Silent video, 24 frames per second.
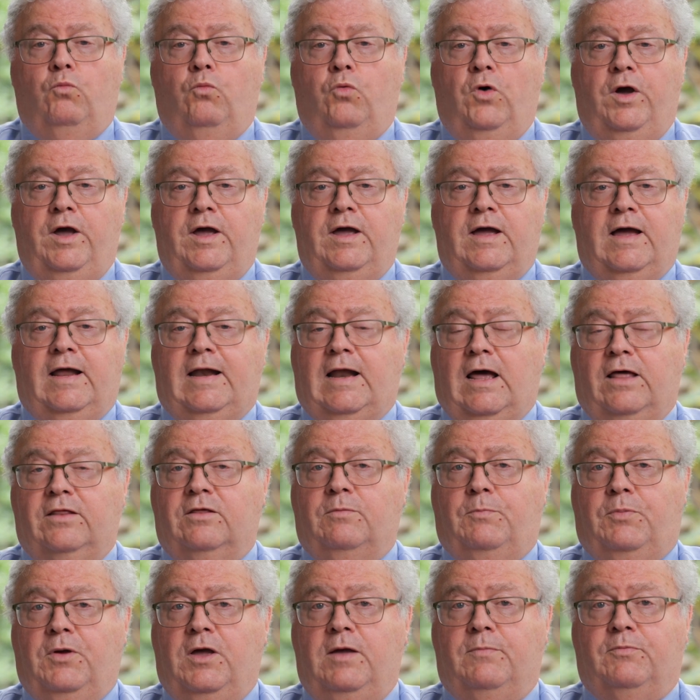we and other
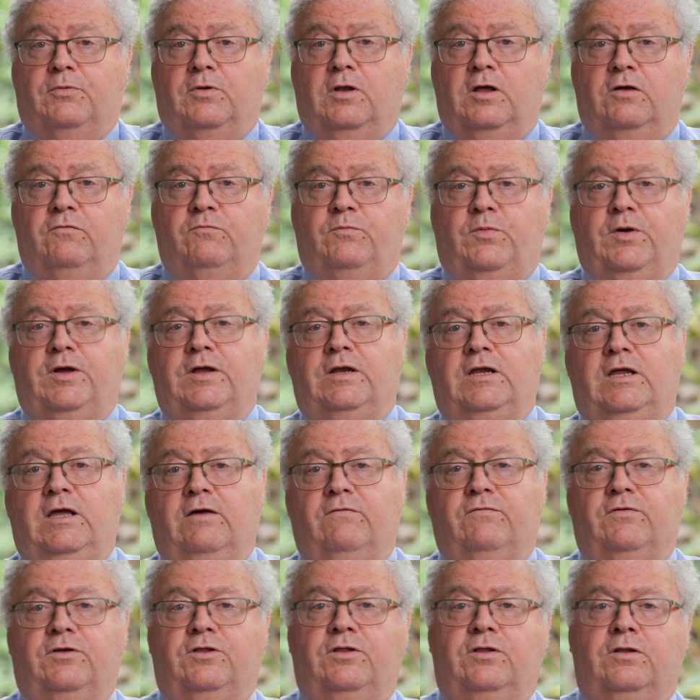people have been
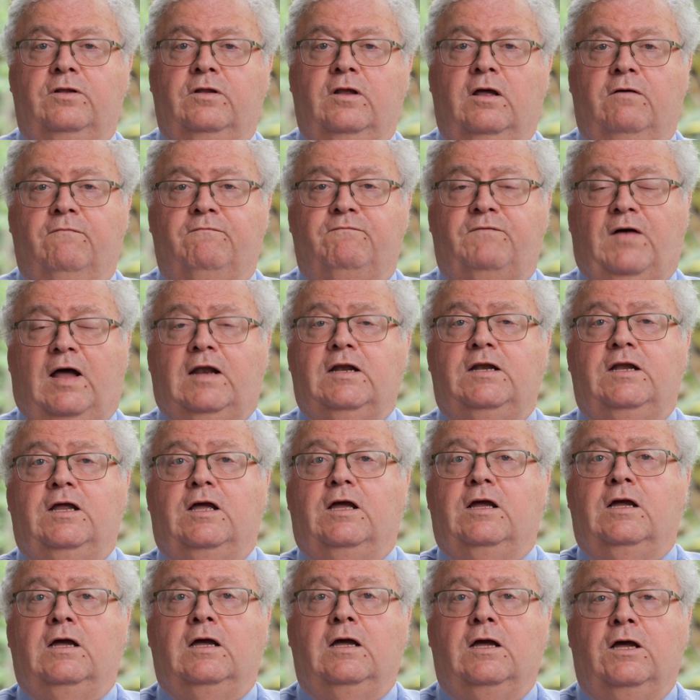given
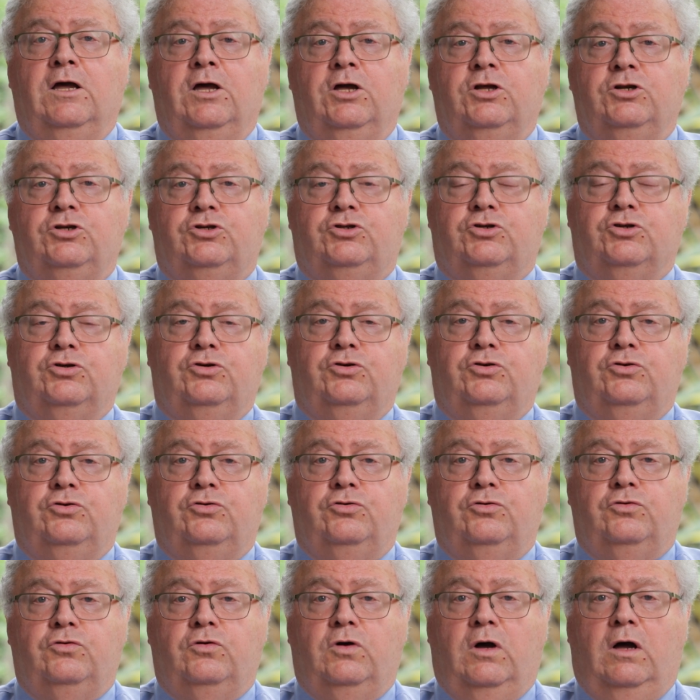funding to